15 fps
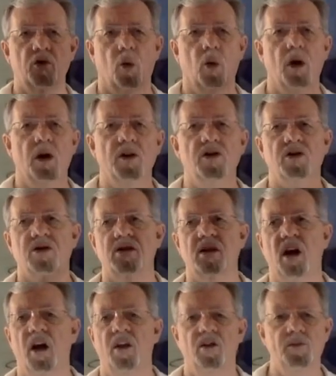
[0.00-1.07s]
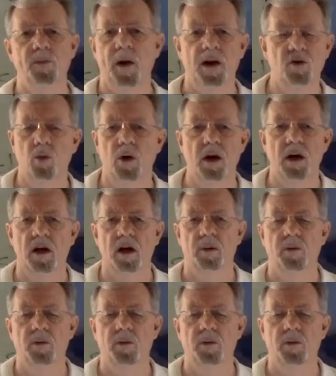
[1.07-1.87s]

Joyce, uh, this past week.